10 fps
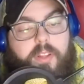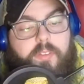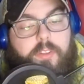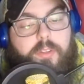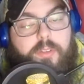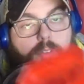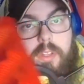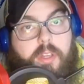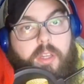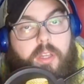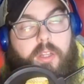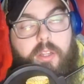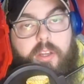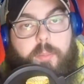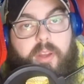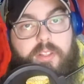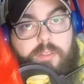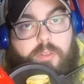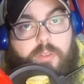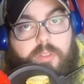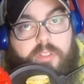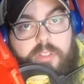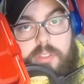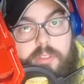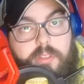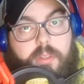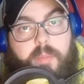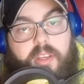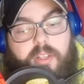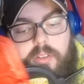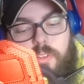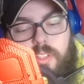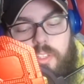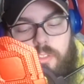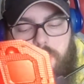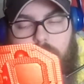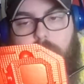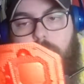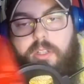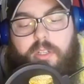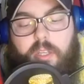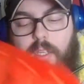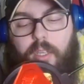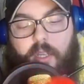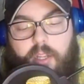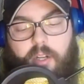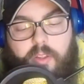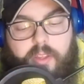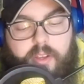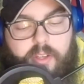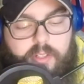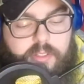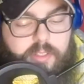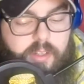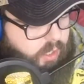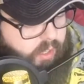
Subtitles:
that have used like pencil holders that making a really interesting one and all that kind of stuff.